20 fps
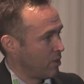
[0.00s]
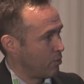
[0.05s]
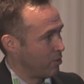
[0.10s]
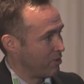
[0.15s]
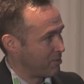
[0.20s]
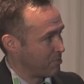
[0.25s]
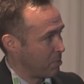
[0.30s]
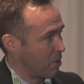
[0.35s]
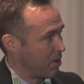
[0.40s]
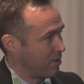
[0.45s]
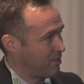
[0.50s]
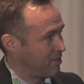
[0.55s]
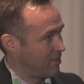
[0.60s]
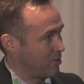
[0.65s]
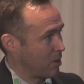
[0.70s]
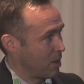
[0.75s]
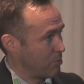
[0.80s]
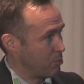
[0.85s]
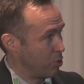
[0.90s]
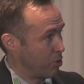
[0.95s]
response
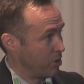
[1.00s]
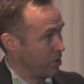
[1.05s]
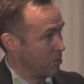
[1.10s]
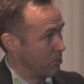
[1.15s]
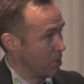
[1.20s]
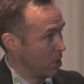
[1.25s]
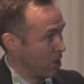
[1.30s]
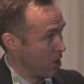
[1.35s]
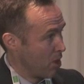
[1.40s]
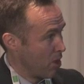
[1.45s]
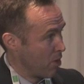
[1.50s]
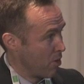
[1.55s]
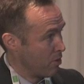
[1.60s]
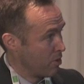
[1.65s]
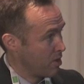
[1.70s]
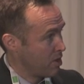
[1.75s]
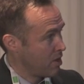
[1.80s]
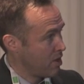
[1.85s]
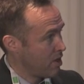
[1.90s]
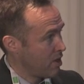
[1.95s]
to ibrutinib
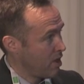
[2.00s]
alone.